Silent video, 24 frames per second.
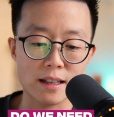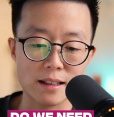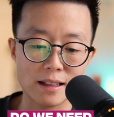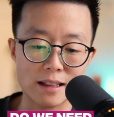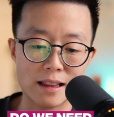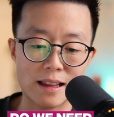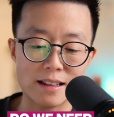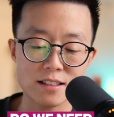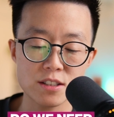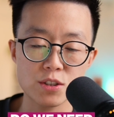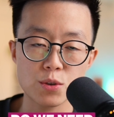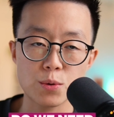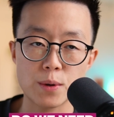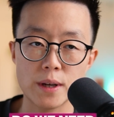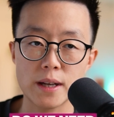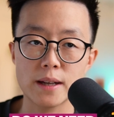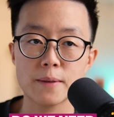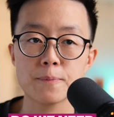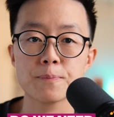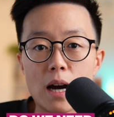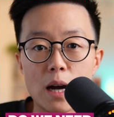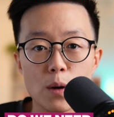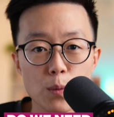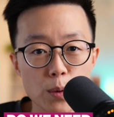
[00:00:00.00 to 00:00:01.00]
and
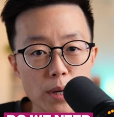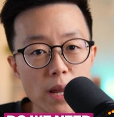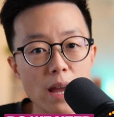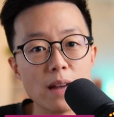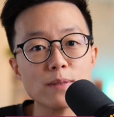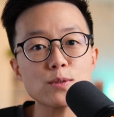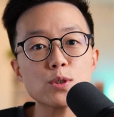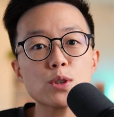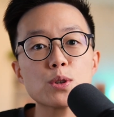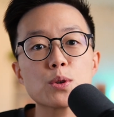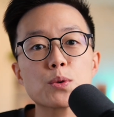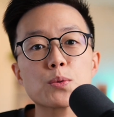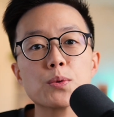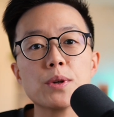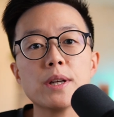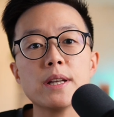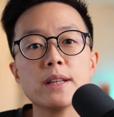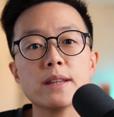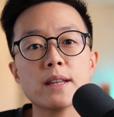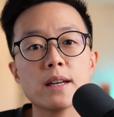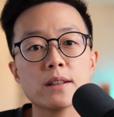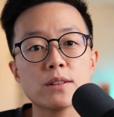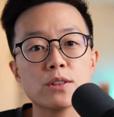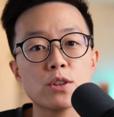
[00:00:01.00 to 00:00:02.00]
clustering. I would have to
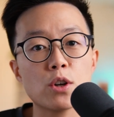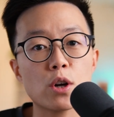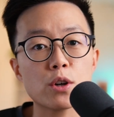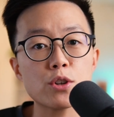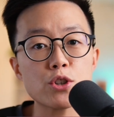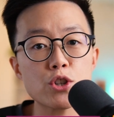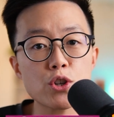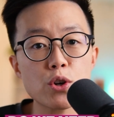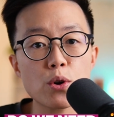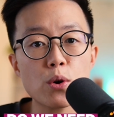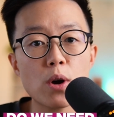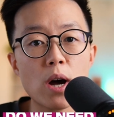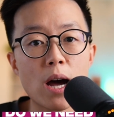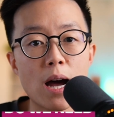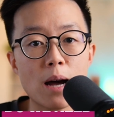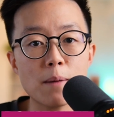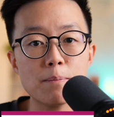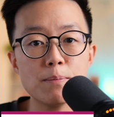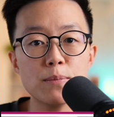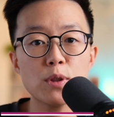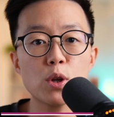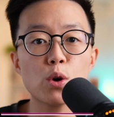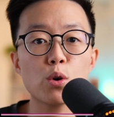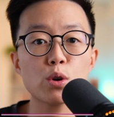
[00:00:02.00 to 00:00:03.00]
agree that the original
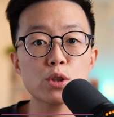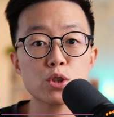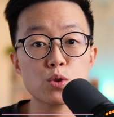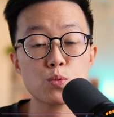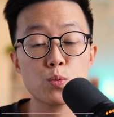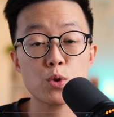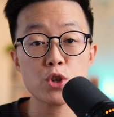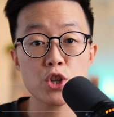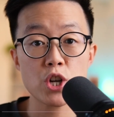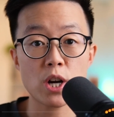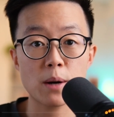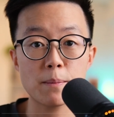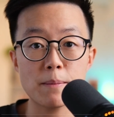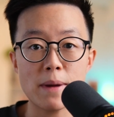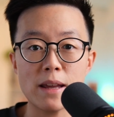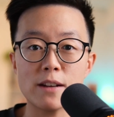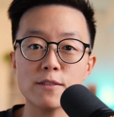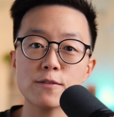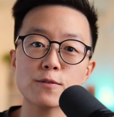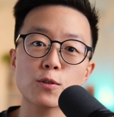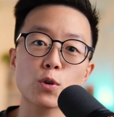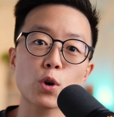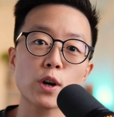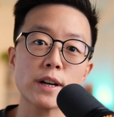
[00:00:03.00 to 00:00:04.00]
hub notes, which are
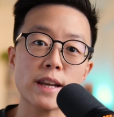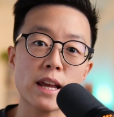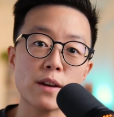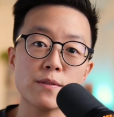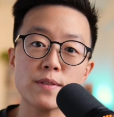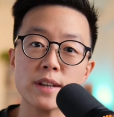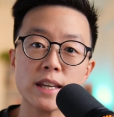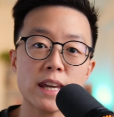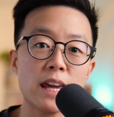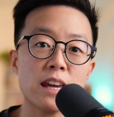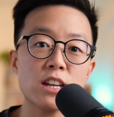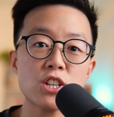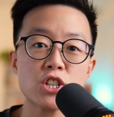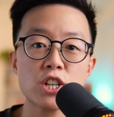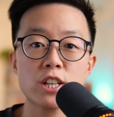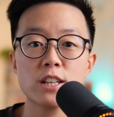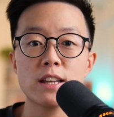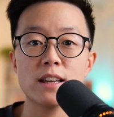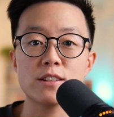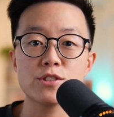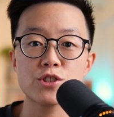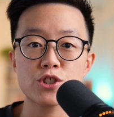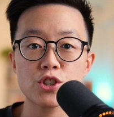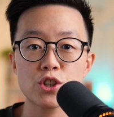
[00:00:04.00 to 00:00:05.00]
meant for navigation
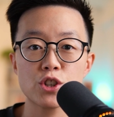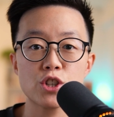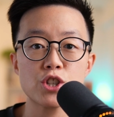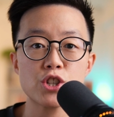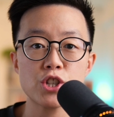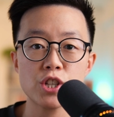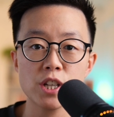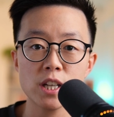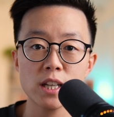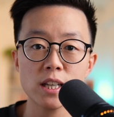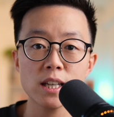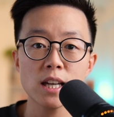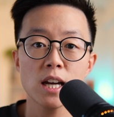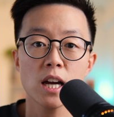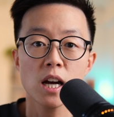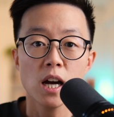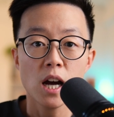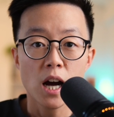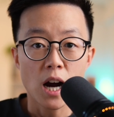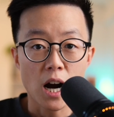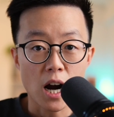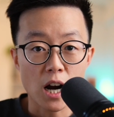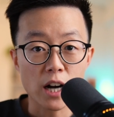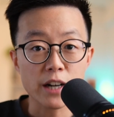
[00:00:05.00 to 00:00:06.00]
and searching,
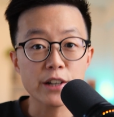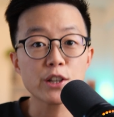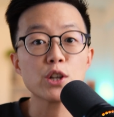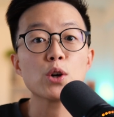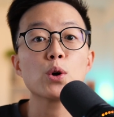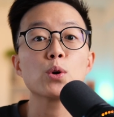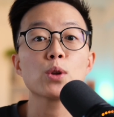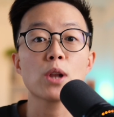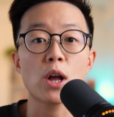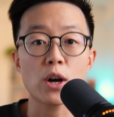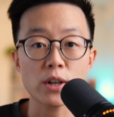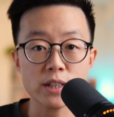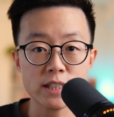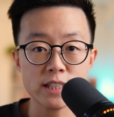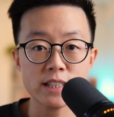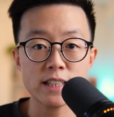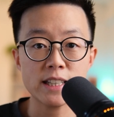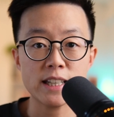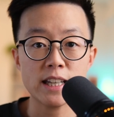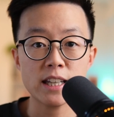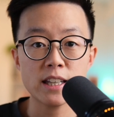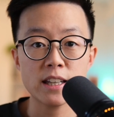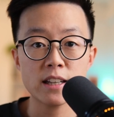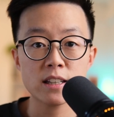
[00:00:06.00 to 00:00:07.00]
are no longer
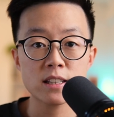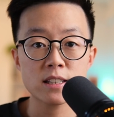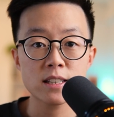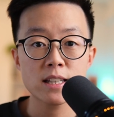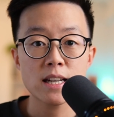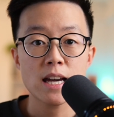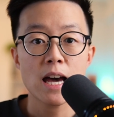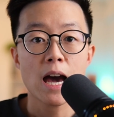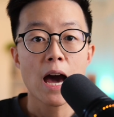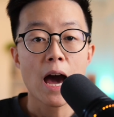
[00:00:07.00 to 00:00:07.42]
needed.